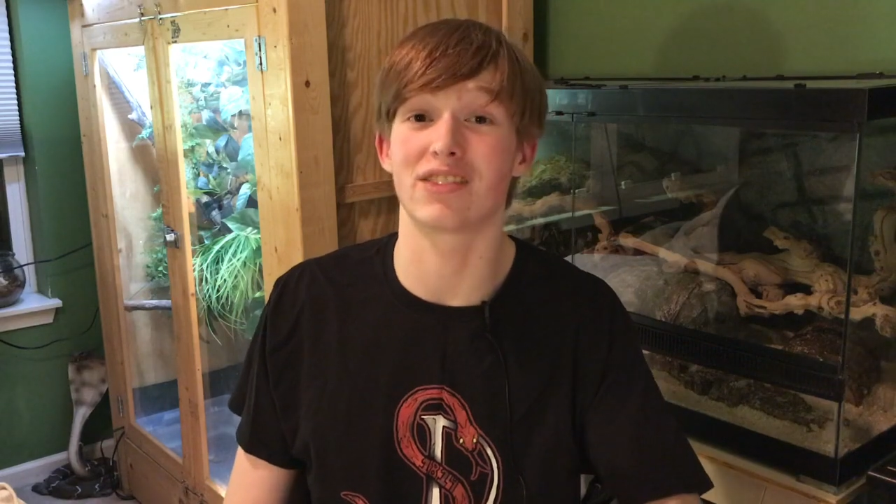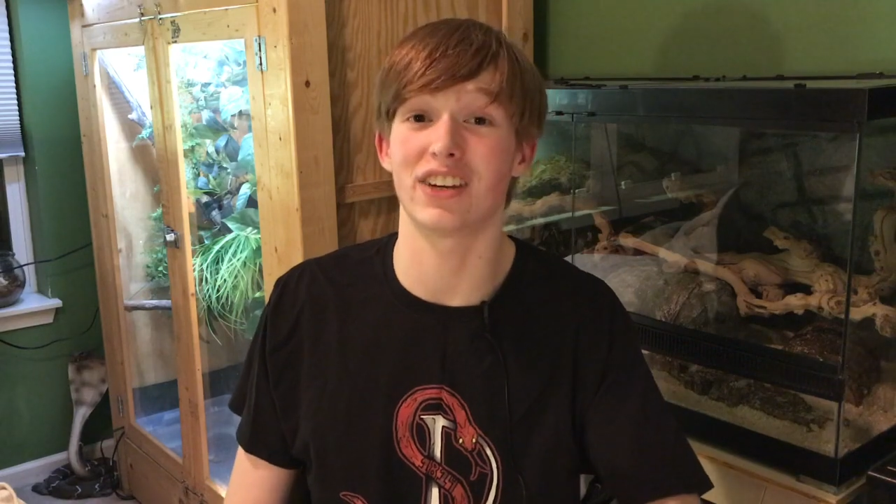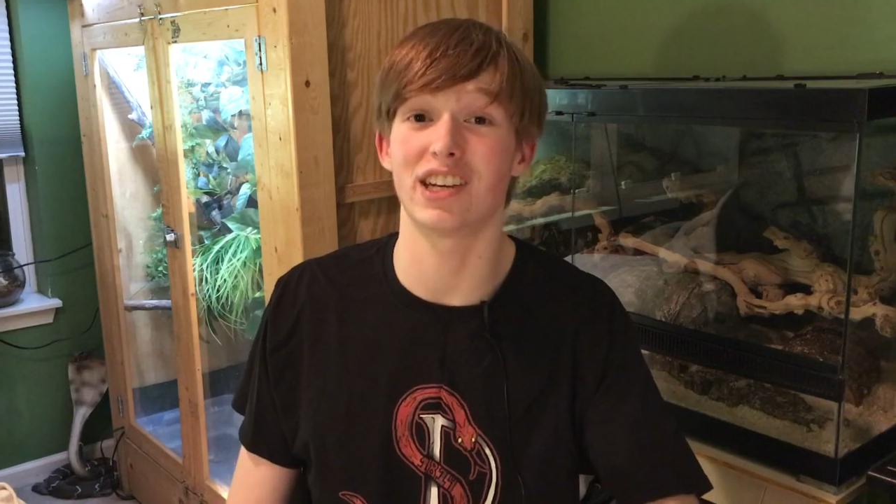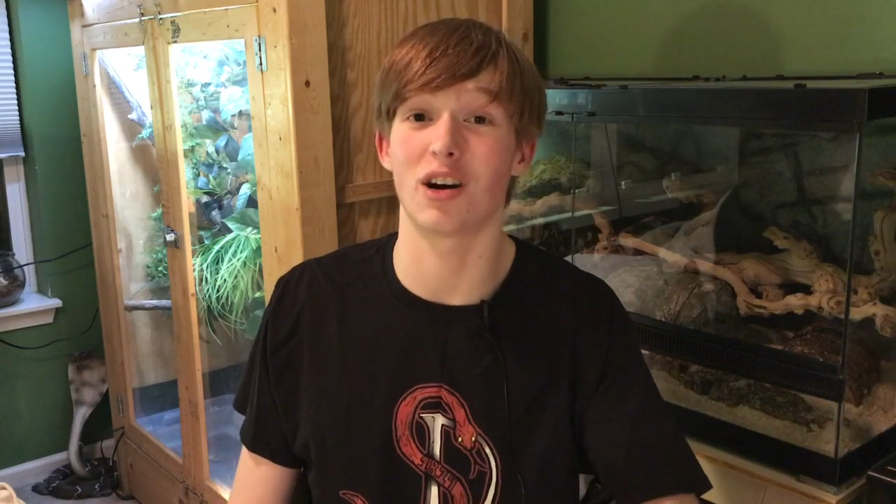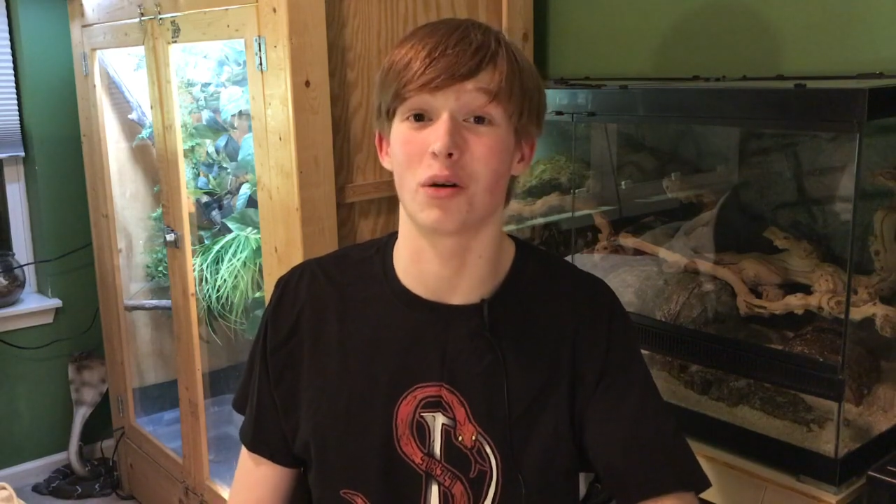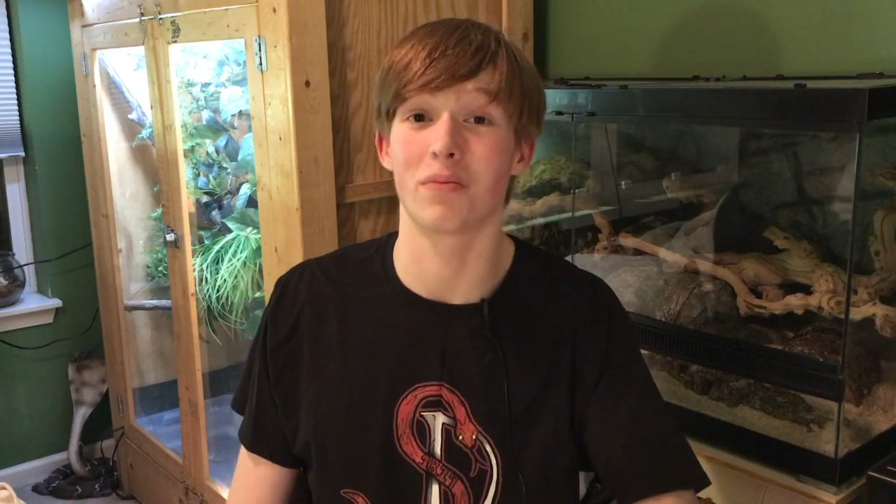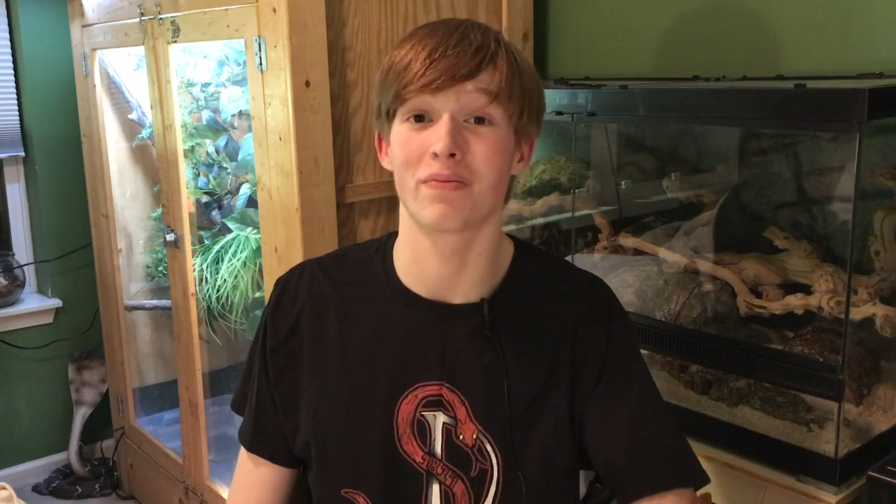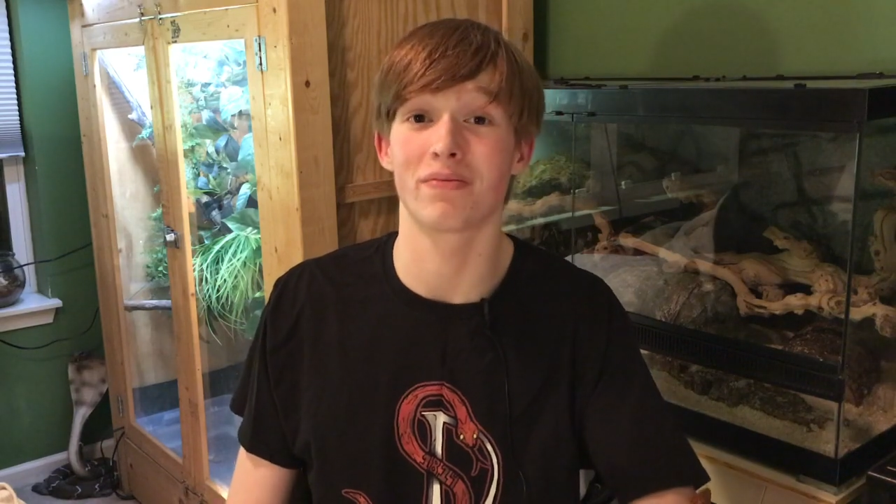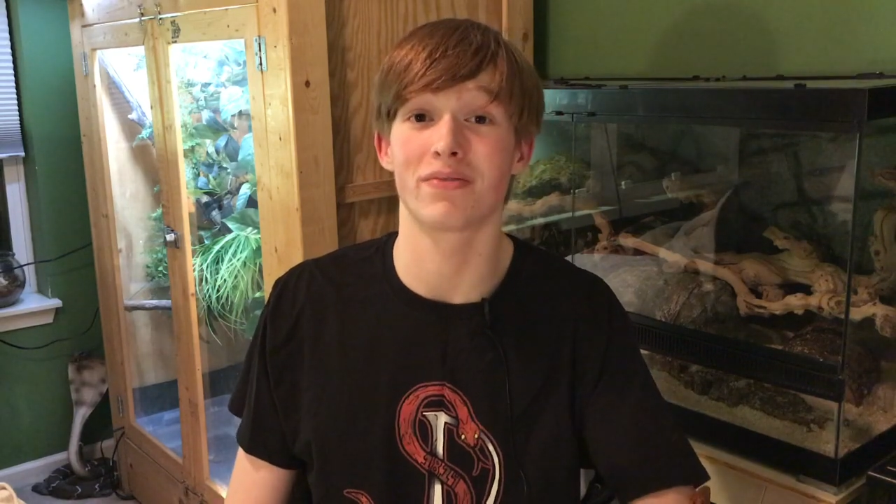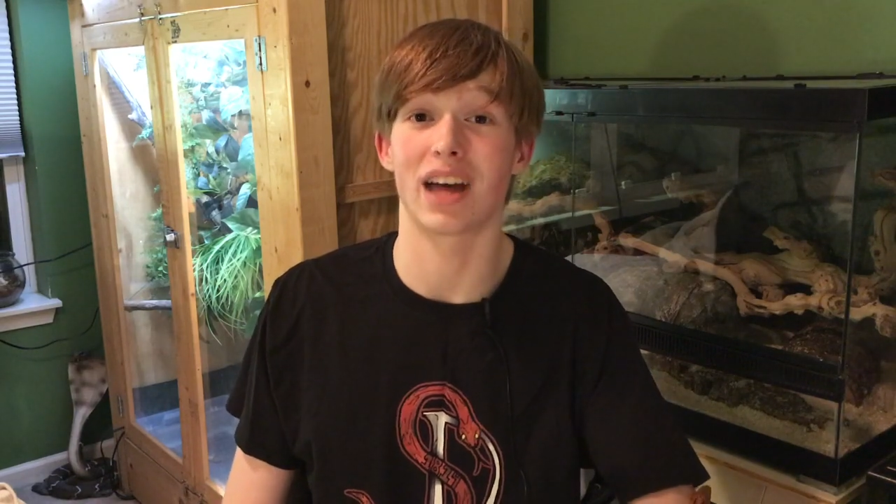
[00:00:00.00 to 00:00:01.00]
video.
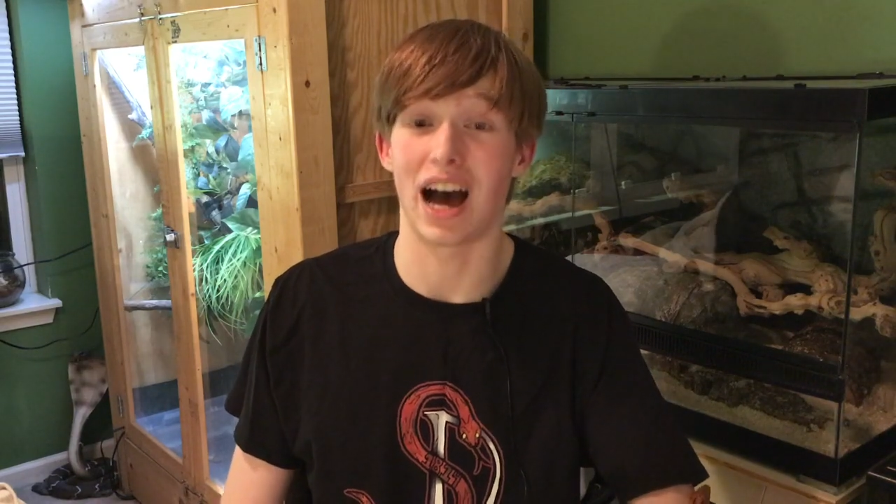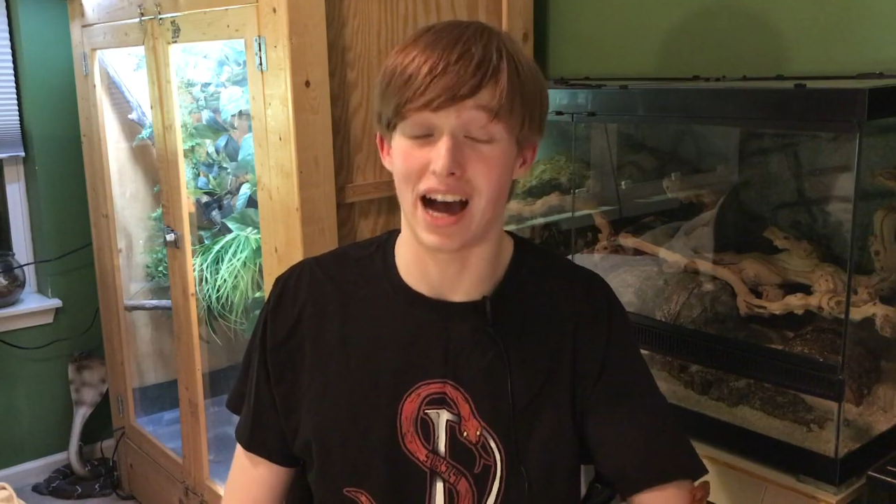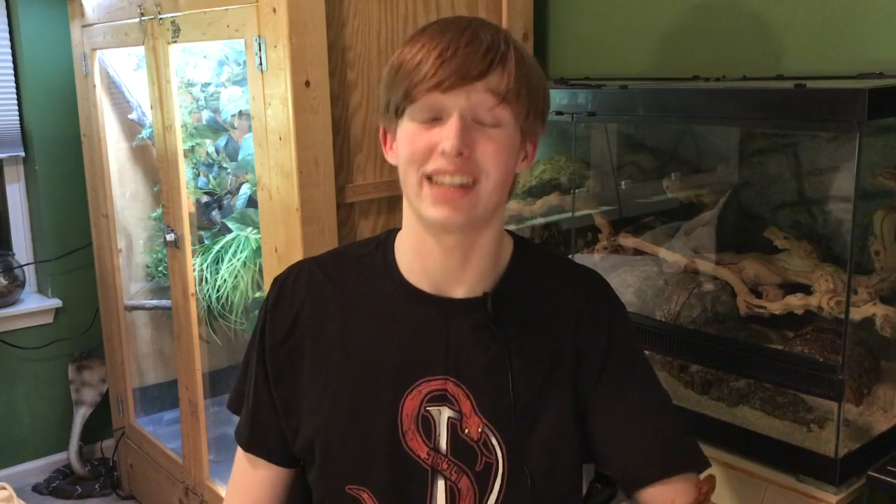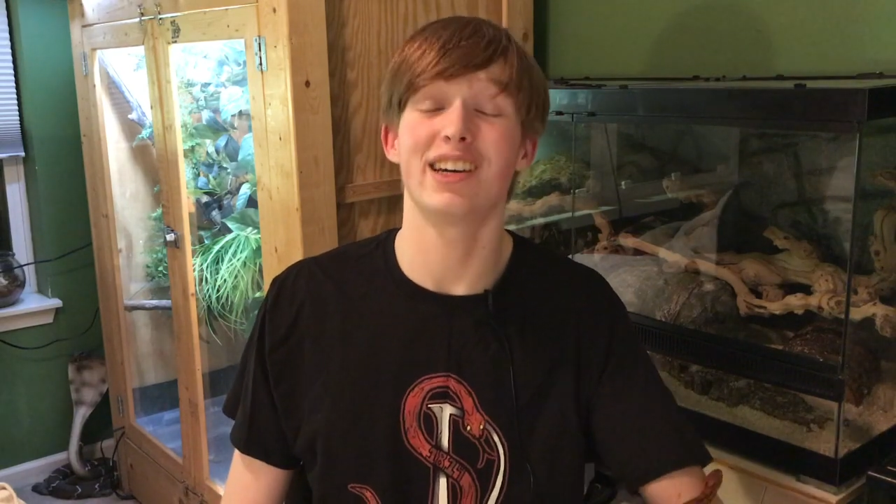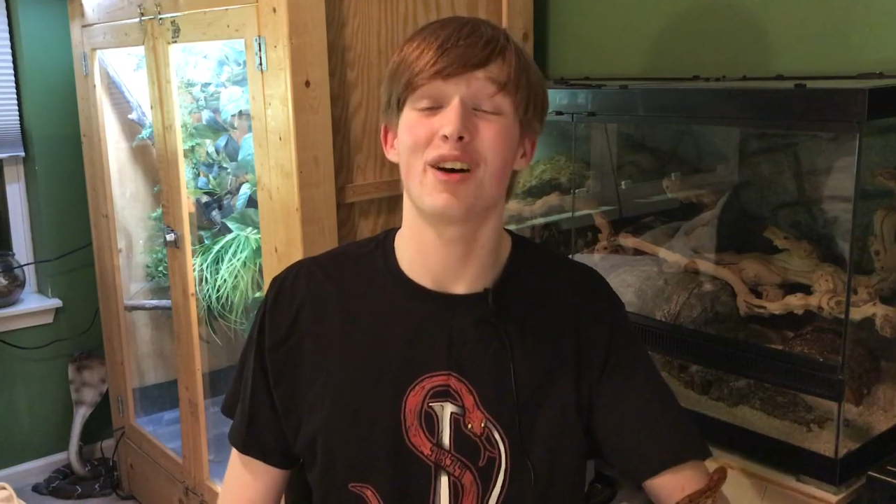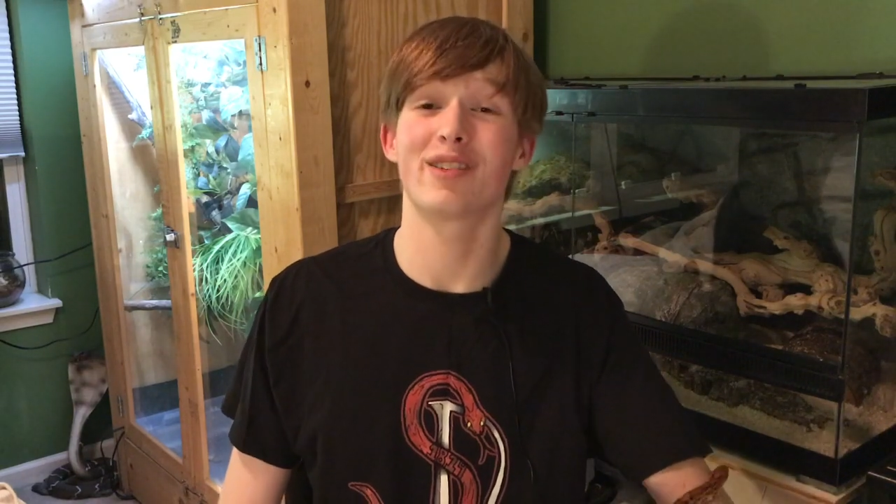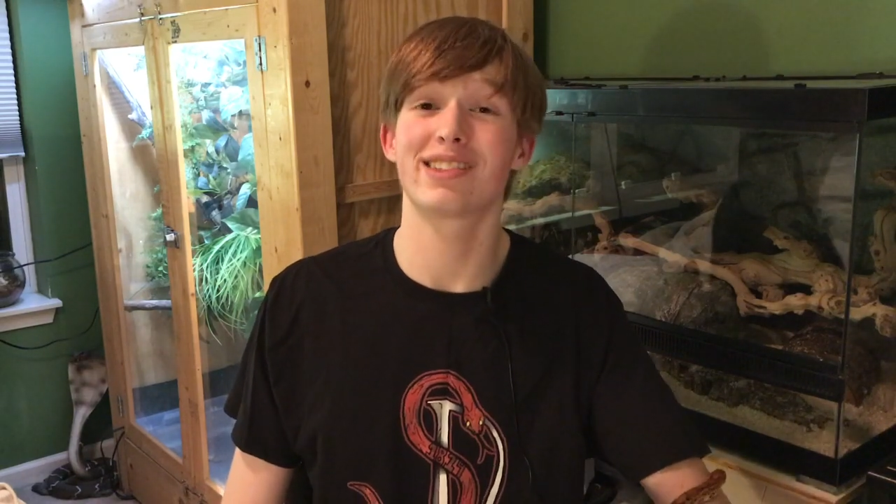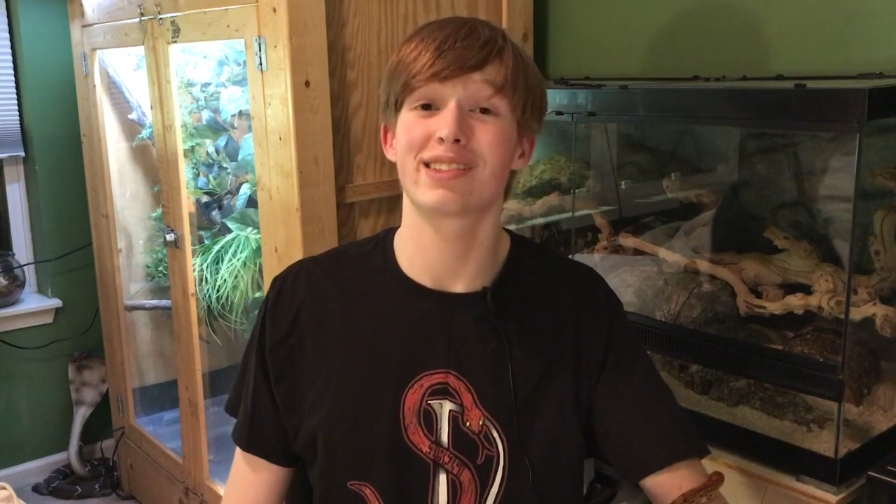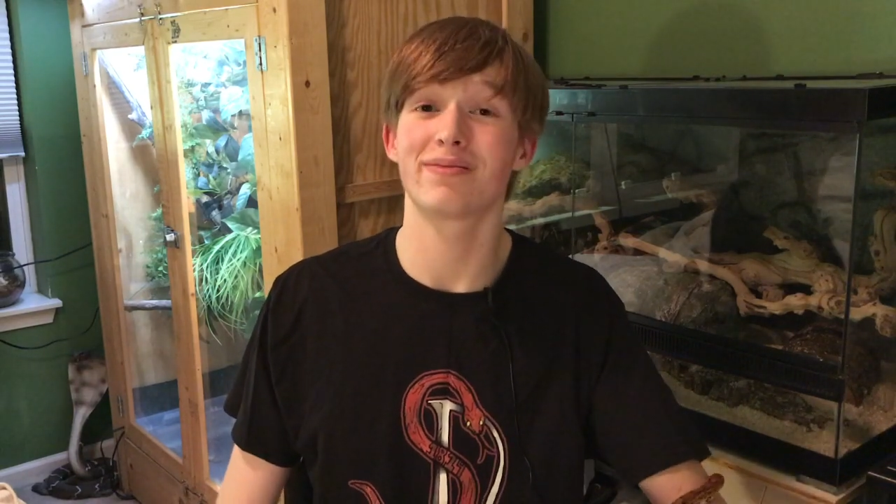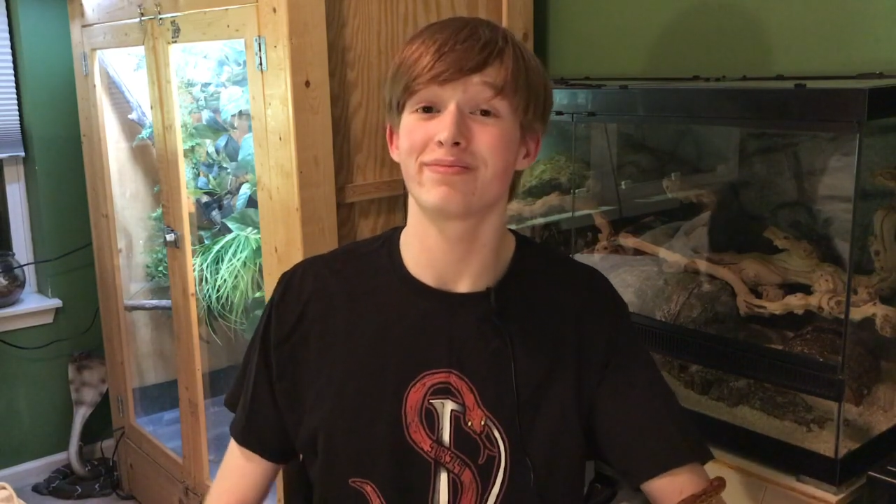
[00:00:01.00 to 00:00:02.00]

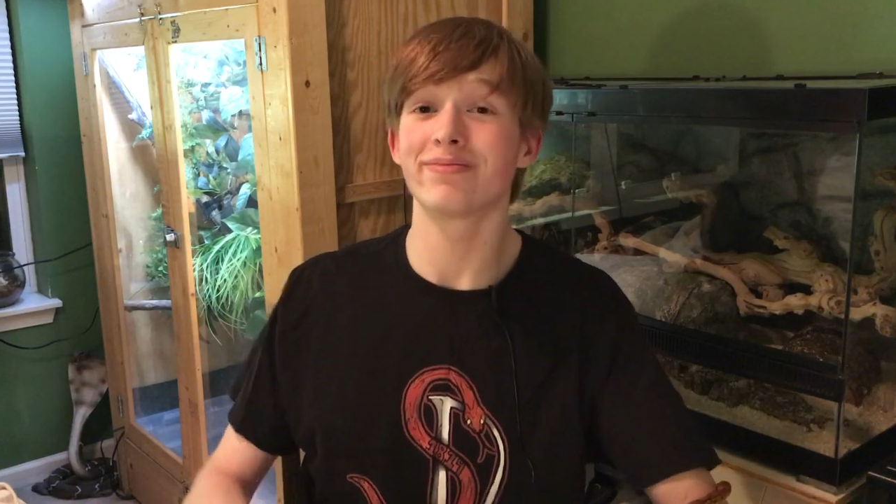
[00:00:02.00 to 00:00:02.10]
Adios.